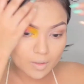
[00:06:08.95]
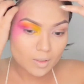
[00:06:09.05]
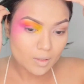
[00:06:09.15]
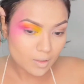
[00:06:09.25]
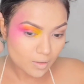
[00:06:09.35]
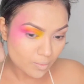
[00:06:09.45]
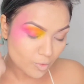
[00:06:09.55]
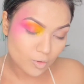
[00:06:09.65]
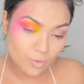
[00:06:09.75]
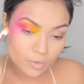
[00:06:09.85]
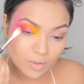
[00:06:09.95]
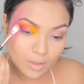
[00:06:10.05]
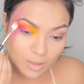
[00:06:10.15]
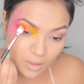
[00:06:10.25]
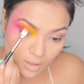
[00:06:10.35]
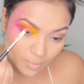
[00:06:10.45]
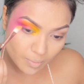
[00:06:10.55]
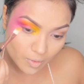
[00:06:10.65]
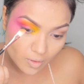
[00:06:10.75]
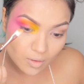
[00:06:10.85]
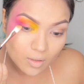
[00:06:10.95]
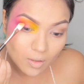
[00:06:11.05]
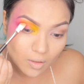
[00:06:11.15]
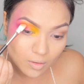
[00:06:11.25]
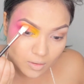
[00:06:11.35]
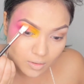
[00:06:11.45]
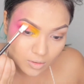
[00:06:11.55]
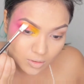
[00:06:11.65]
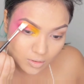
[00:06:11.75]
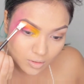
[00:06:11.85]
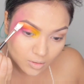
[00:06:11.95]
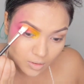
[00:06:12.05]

And I'm gonna go a little up on the orange